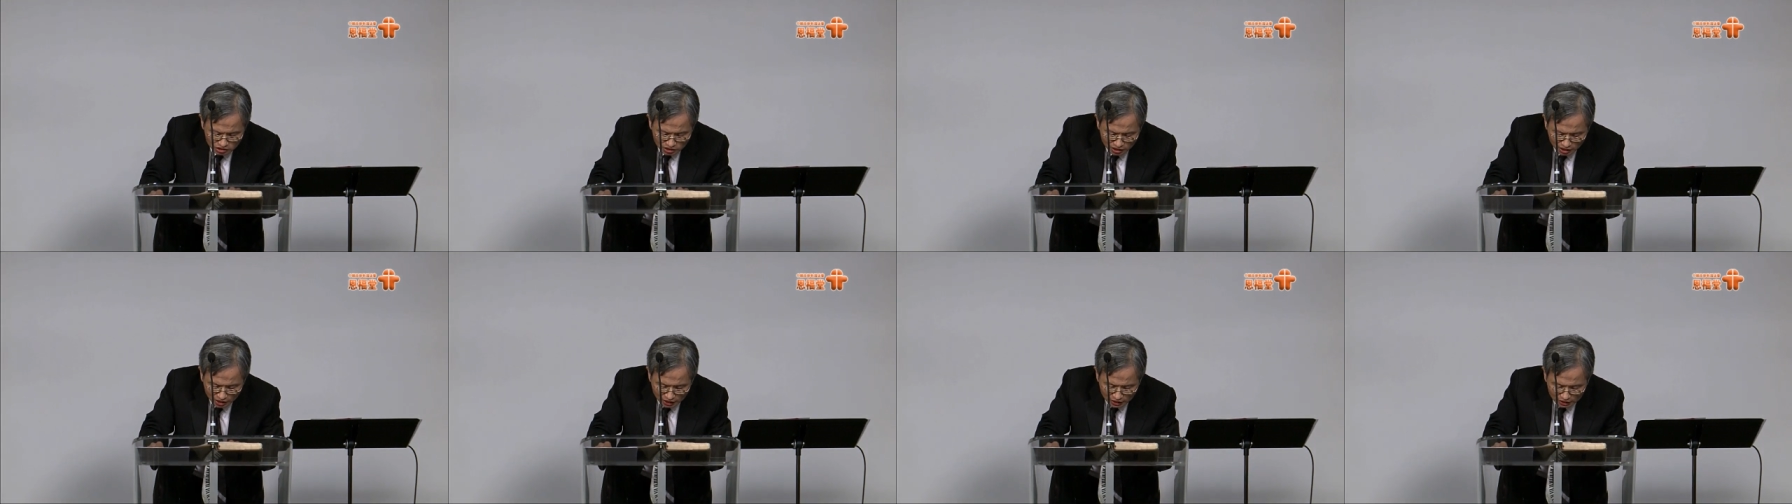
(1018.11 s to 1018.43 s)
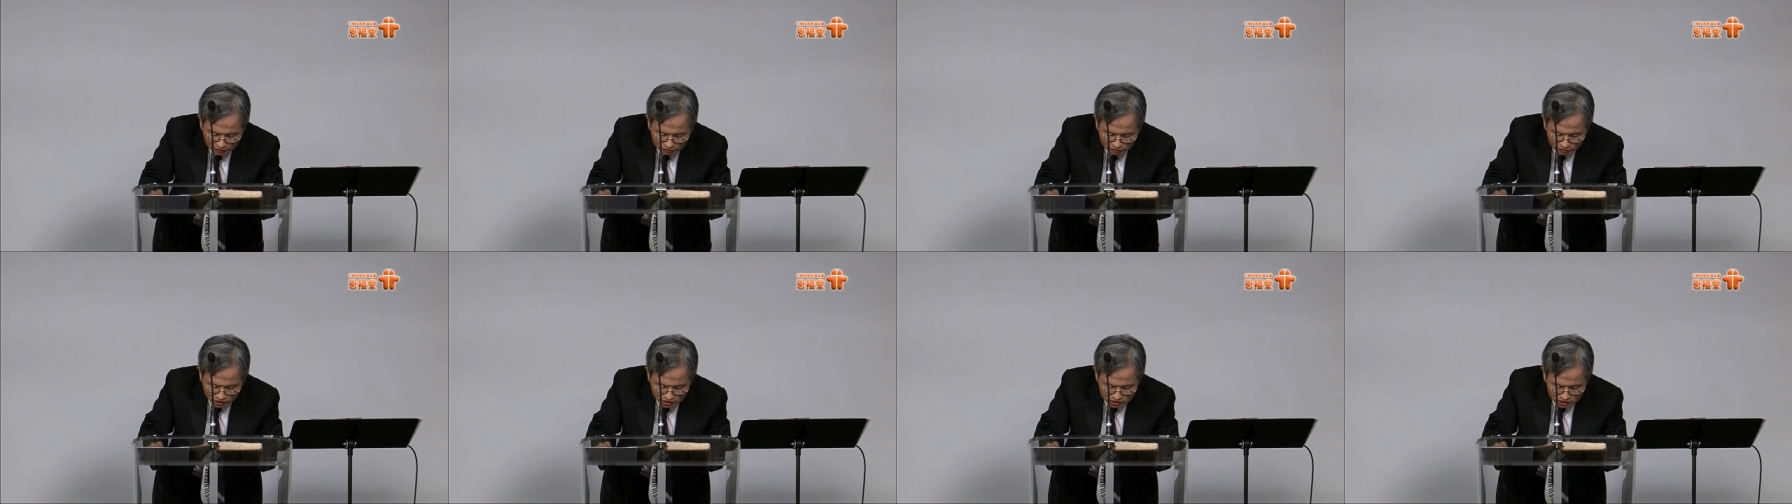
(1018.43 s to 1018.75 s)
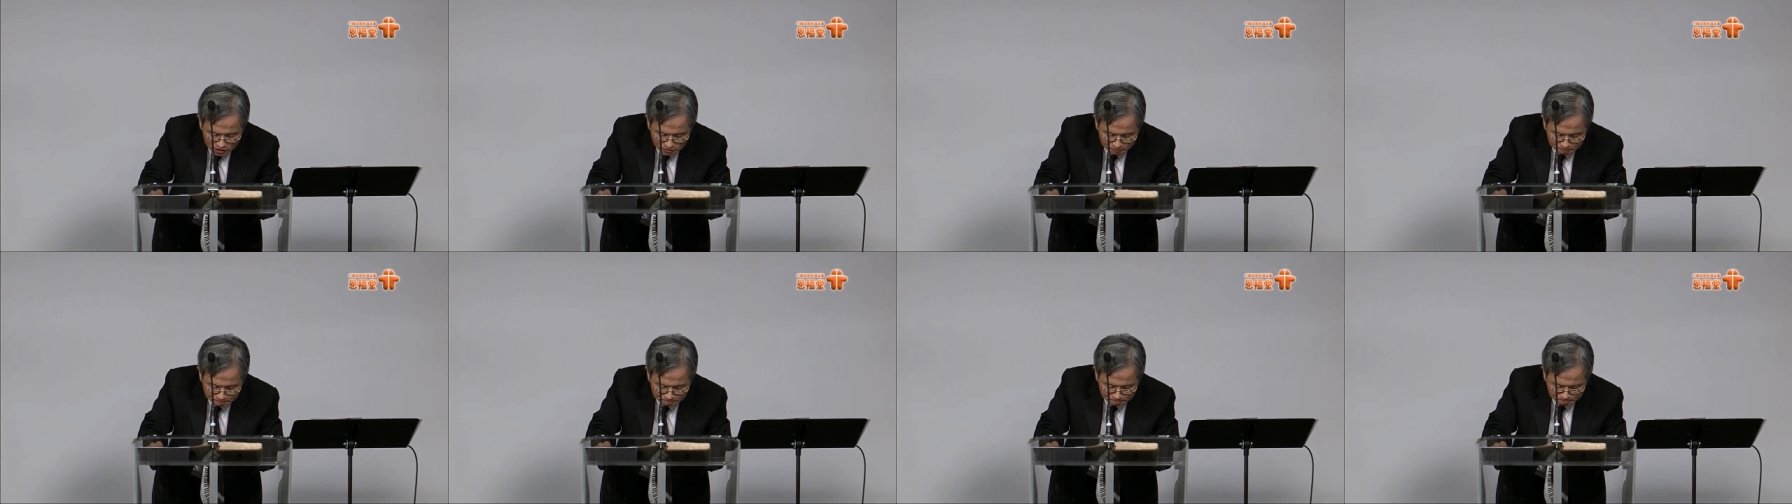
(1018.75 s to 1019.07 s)
uh, verse,
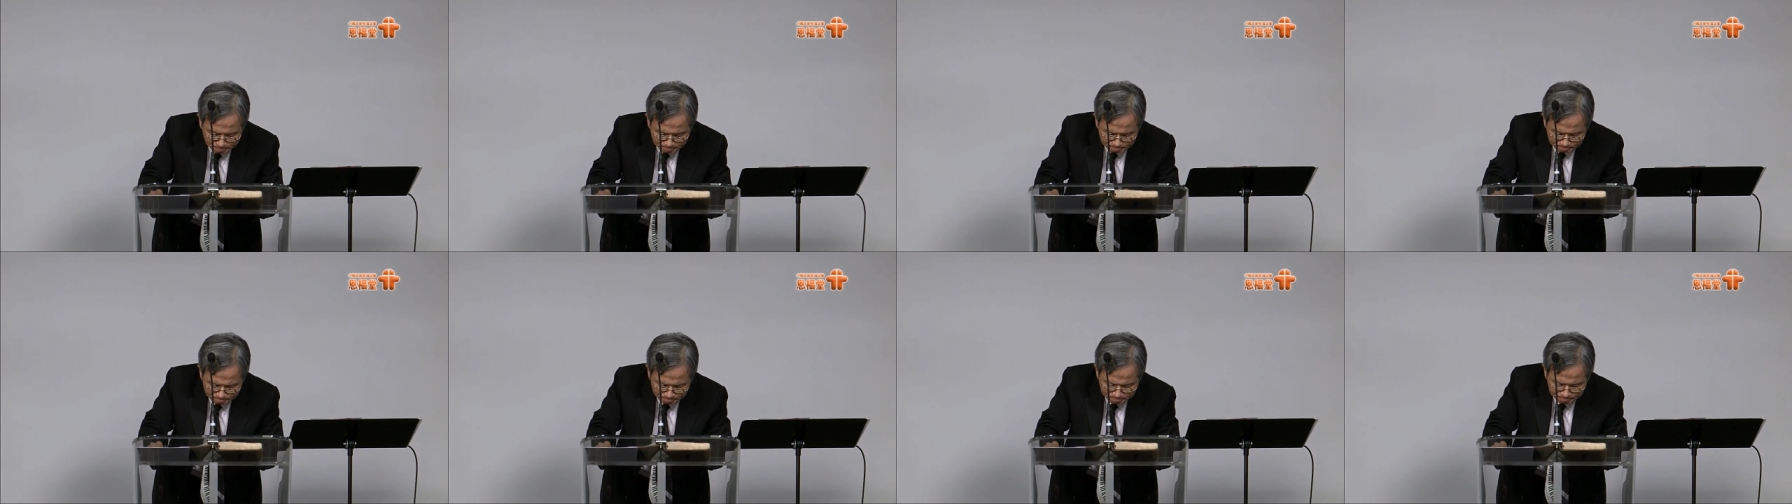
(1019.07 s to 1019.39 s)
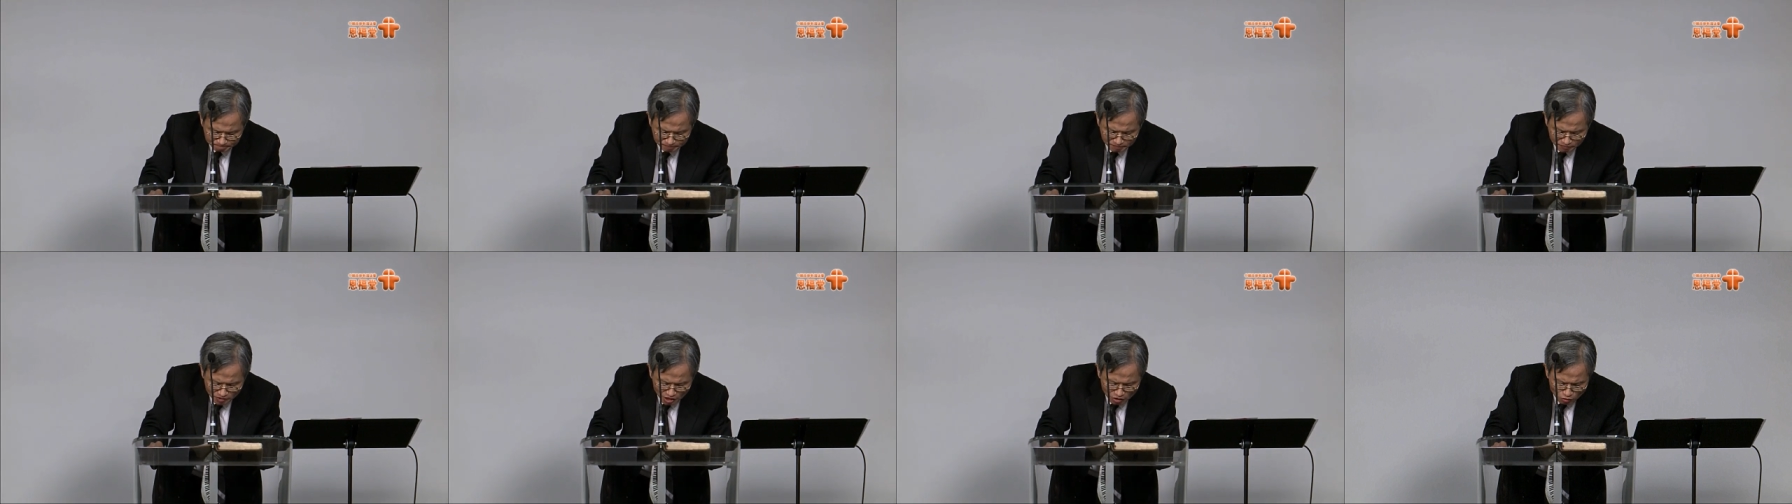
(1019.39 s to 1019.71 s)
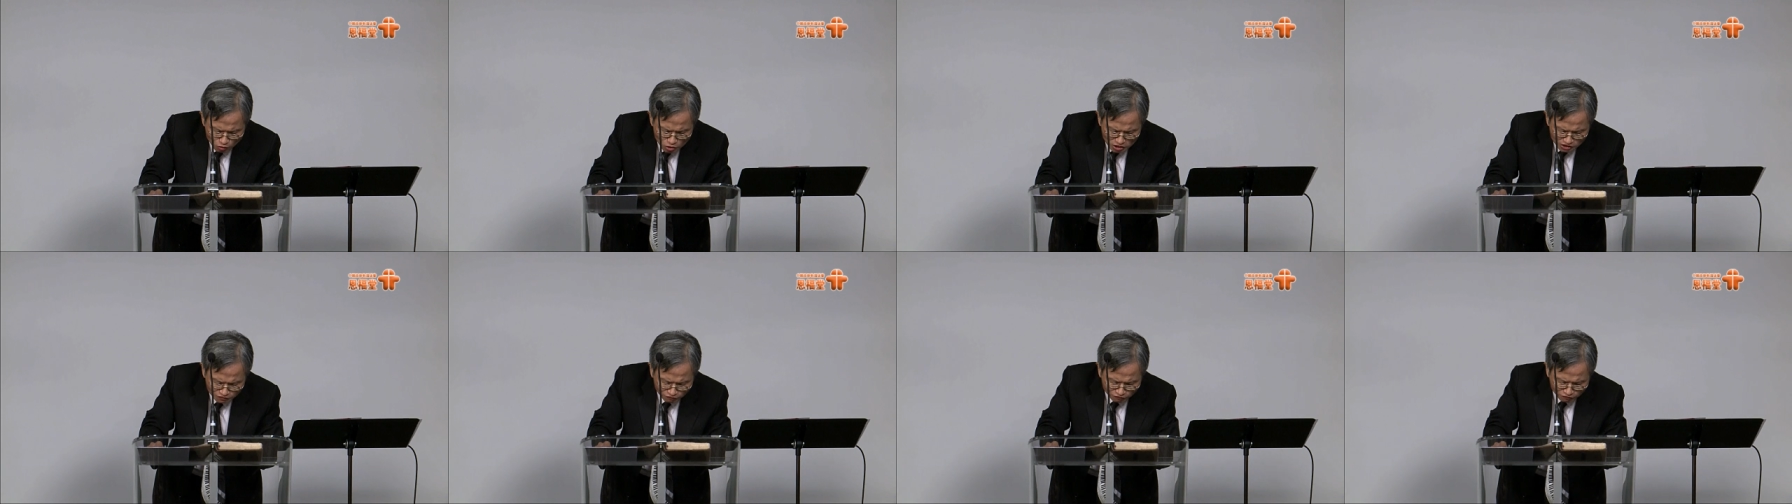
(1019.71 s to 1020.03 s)

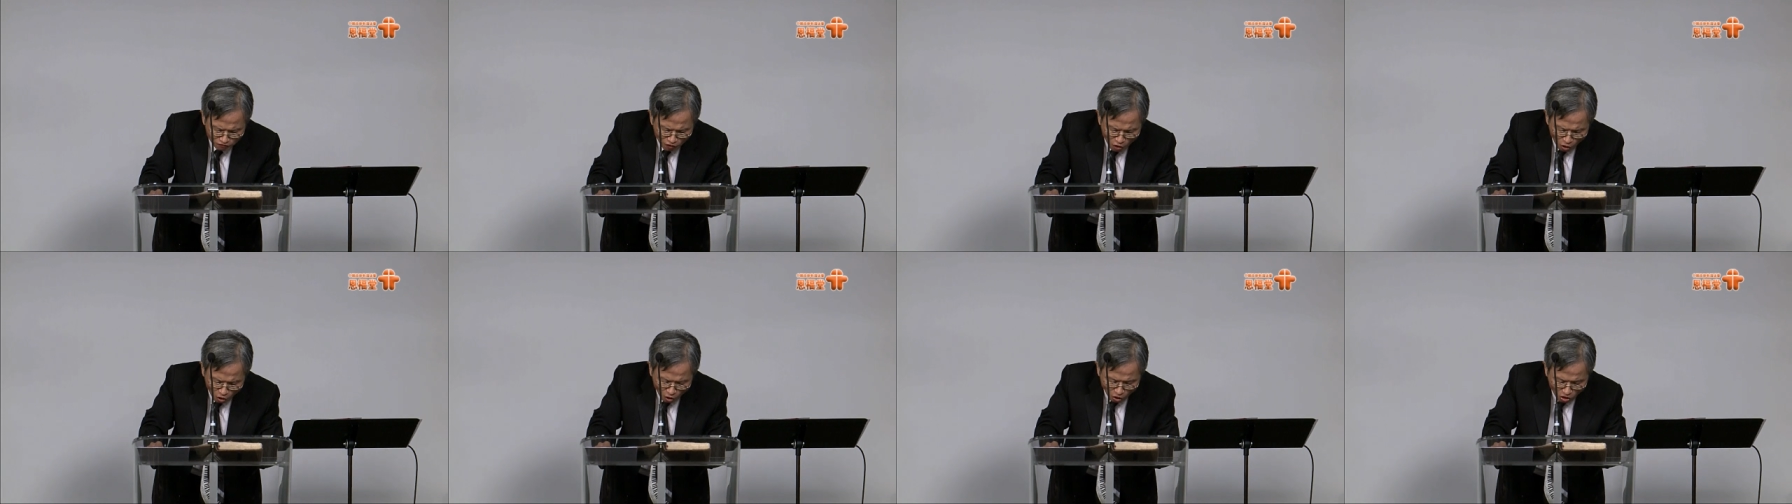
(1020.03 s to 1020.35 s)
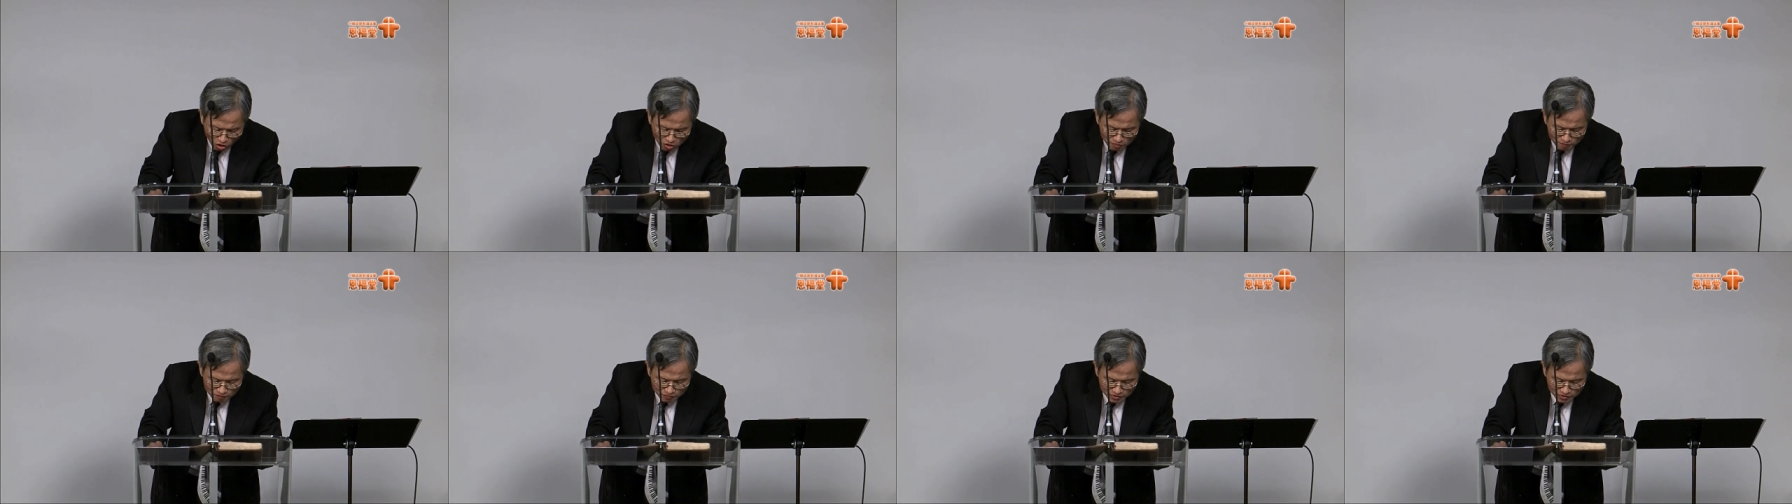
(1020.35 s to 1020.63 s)
verse 4,